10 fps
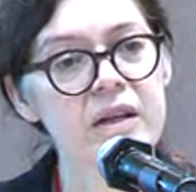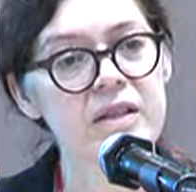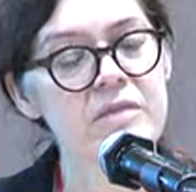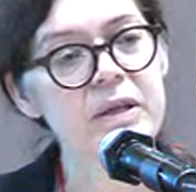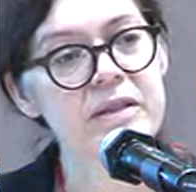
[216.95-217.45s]

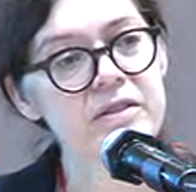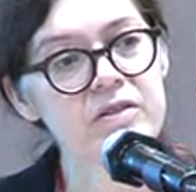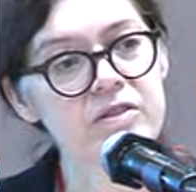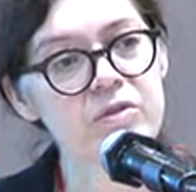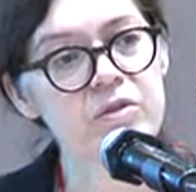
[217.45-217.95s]
and
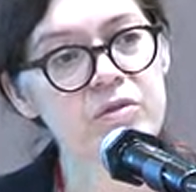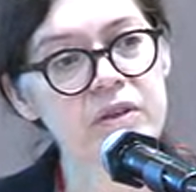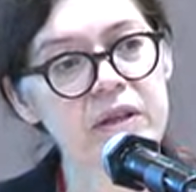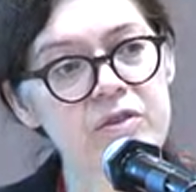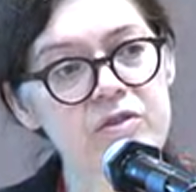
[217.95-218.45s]
spaces to
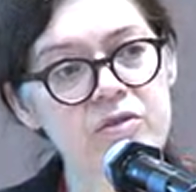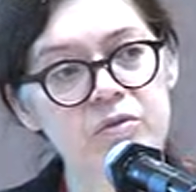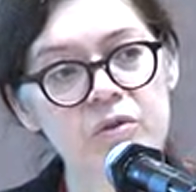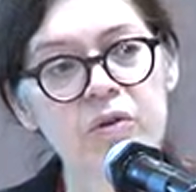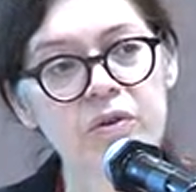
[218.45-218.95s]
look
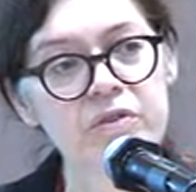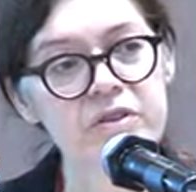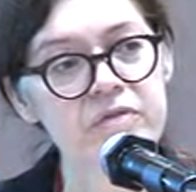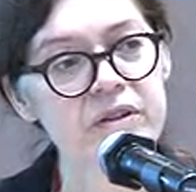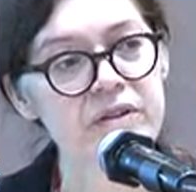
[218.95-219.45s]
into
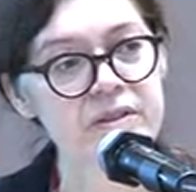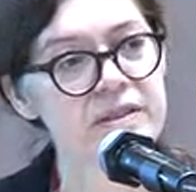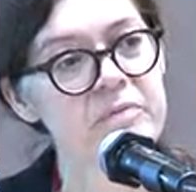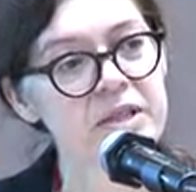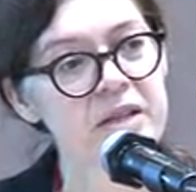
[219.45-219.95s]
corners where
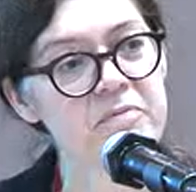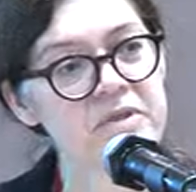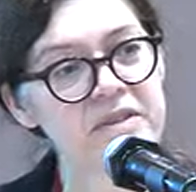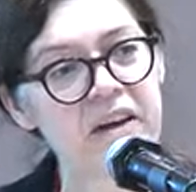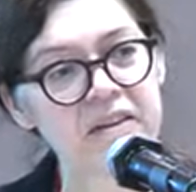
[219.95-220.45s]

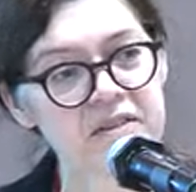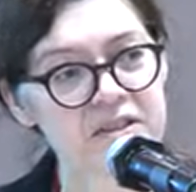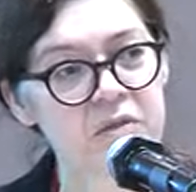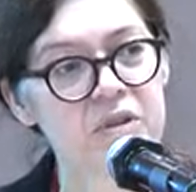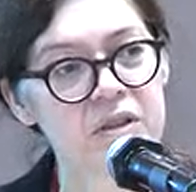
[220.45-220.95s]
sometimes
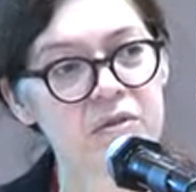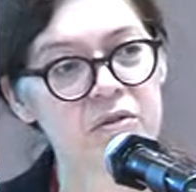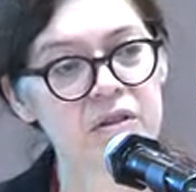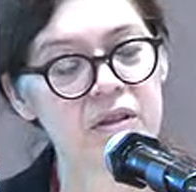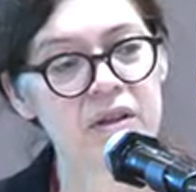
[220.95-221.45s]
others don't
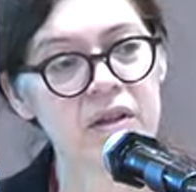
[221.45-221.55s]
look.